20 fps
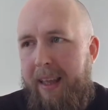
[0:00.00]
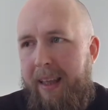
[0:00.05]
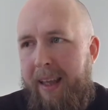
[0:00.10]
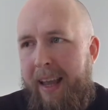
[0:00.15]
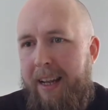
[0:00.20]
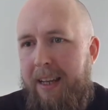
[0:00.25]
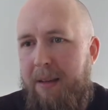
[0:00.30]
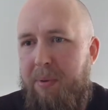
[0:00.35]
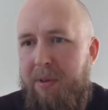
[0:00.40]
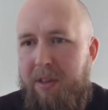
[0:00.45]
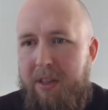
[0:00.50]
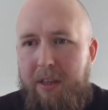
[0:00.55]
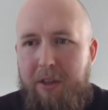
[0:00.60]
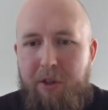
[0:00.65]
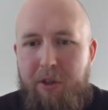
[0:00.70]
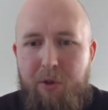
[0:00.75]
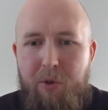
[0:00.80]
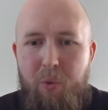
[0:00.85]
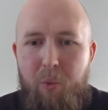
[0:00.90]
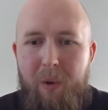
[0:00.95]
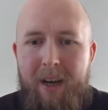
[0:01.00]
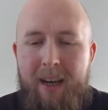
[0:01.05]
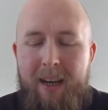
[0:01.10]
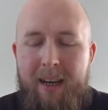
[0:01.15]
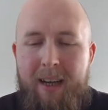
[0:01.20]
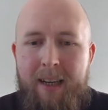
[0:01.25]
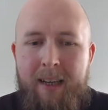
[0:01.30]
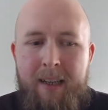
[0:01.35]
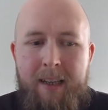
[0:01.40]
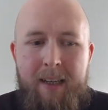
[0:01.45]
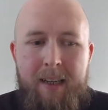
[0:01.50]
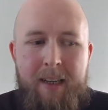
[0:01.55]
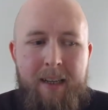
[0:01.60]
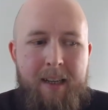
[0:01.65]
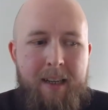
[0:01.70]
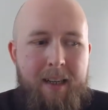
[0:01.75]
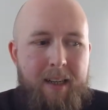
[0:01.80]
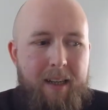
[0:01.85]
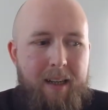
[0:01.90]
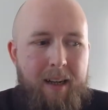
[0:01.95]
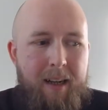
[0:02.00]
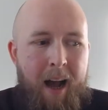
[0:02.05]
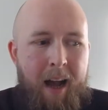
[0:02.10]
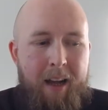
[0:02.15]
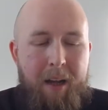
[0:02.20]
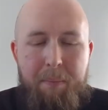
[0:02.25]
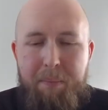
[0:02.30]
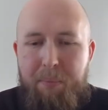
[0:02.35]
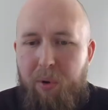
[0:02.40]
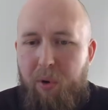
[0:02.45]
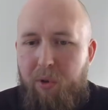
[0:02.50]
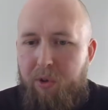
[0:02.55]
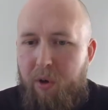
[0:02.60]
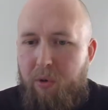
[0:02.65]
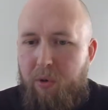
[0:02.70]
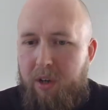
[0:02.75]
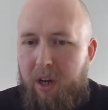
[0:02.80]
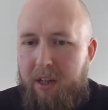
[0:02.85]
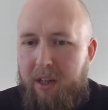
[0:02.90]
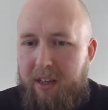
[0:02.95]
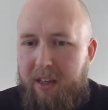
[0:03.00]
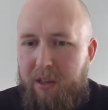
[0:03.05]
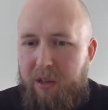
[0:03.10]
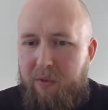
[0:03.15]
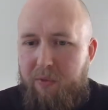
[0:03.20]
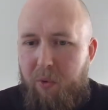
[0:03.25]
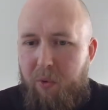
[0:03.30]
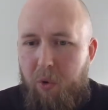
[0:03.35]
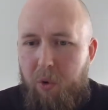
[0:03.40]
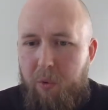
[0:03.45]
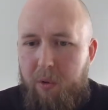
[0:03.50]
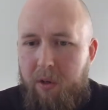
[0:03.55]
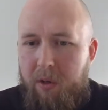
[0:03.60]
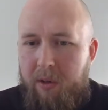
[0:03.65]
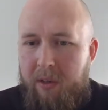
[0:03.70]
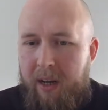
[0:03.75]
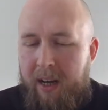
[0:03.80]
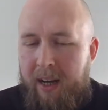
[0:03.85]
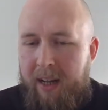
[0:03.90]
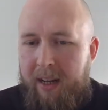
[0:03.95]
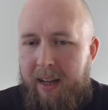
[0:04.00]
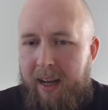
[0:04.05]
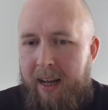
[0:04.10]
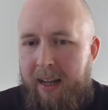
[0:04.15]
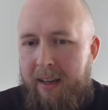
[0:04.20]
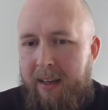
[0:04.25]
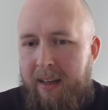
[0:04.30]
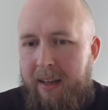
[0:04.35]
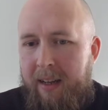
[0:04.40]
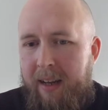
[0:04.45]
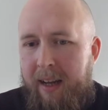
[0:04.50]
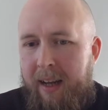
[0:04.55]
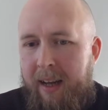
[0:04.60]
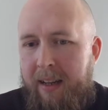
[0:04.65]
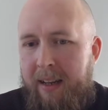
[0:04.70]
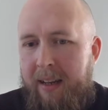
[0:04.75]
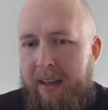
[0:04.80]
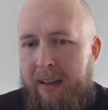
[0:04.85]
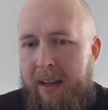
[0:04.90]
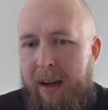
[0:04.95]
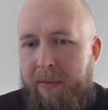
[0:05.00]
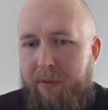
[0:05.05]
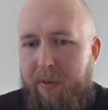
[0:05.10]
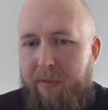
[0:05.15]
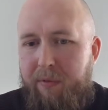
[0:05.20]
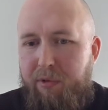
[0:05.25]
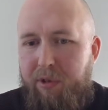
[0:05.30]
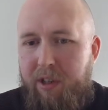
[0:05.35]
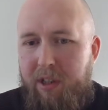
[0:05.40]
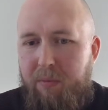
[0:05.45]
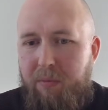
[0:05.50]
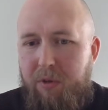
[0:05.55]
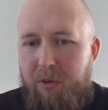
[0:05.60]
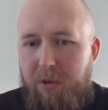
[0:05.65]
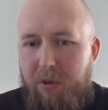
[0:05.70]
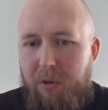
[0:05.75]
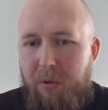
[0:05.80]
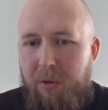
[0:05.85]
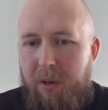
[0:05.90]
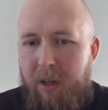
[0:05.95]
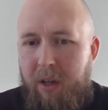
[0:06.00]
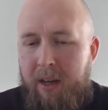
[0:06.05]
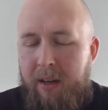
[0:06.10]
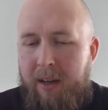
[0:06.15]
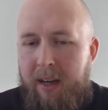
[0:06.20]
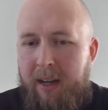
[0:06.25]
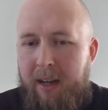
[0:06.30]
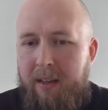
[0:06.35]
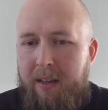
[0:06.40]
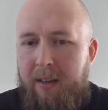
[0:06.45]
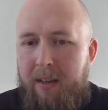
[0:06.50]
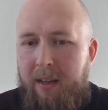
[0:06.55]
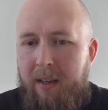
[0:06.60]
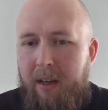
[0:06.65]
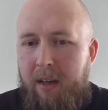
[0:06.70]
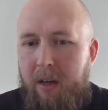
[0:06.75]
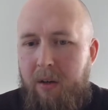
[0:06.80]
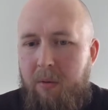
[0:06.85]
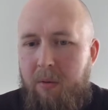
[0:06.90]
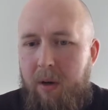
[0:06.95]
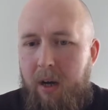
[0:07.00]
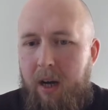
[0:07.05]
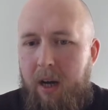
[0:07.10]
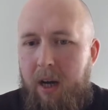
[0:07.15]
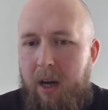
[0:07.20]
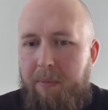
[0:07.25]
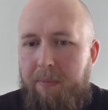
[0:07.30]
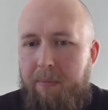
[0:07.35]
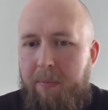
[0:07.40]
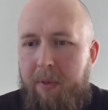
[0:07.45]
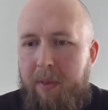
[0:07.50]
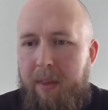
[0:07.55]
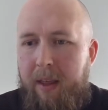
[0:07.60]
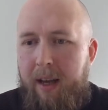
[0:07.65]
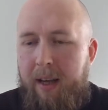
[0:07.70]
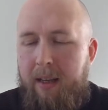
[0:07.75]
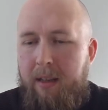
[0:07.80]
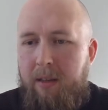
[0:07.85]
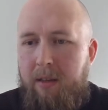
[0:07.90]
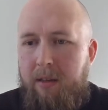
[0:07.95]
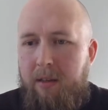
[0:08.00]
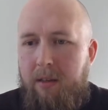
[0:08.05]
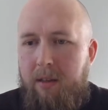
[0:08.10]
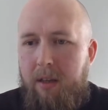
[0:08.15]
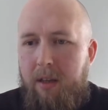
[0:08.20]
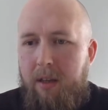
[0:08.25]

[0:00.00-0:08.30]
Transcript: in a position where I can put those ideas forward and have the freedom to do that. And there's